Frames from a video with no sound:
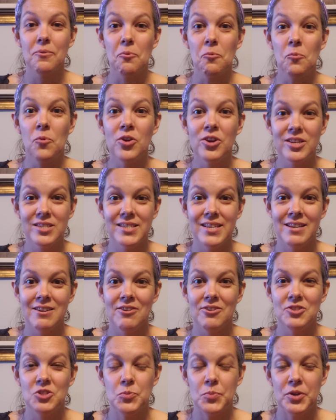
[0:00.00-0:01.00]
works in
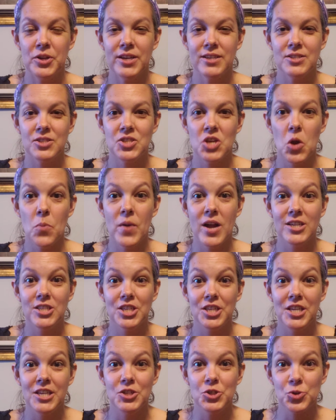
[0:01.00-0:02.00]
our spirit so much
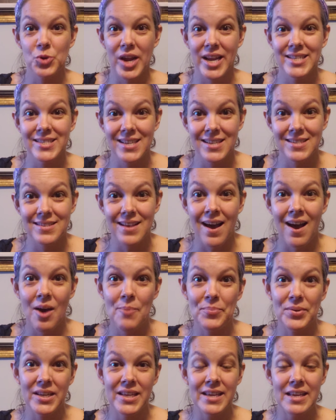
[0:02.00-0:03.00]
and he trains us
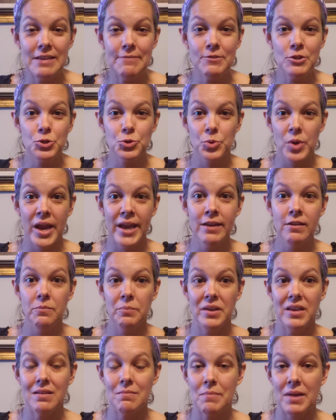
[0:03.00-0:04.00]
up. And he even trained
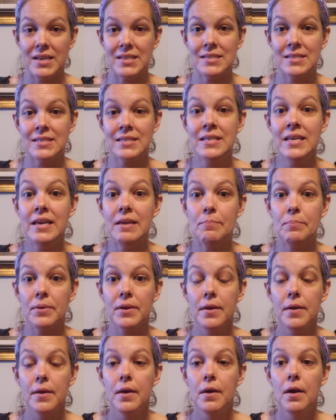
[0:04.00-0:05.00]
me in my sleep
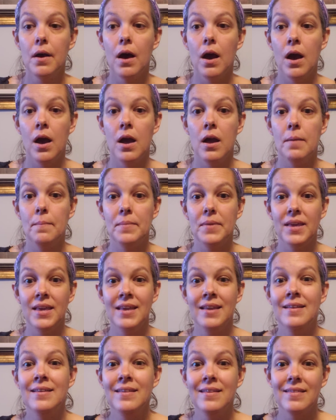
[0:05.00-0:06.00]
um,
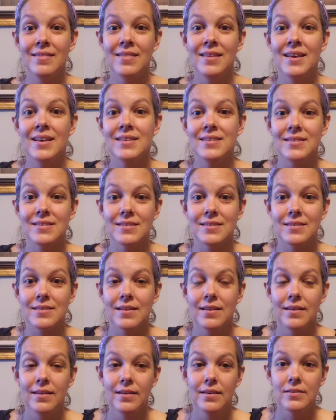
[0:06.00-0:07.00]
in this
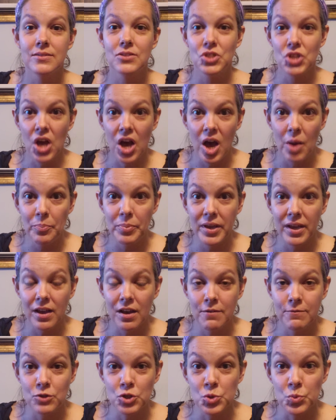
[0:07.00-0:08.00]
topic
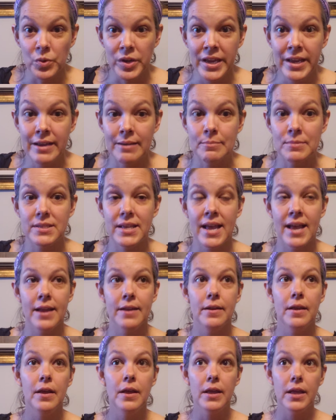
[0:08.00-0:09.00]
of dreams.
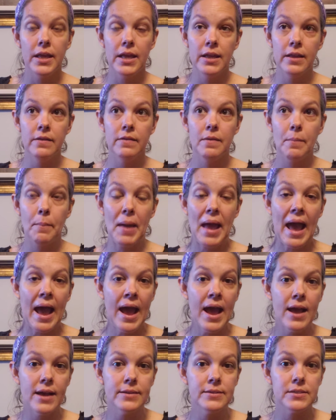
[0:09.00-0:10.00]
And in the
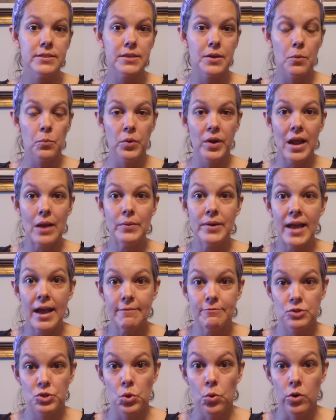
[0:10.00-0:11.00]
past, when I would
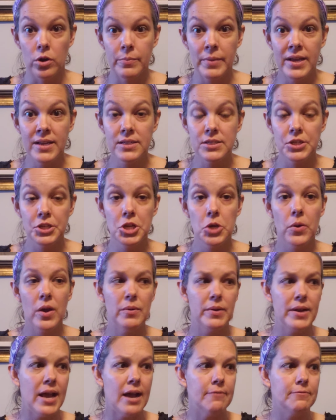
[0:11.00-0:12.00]
have torment, you know, I
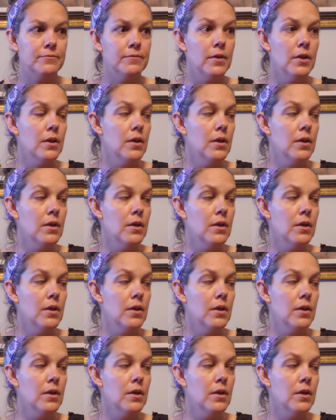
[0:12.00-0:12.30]
would have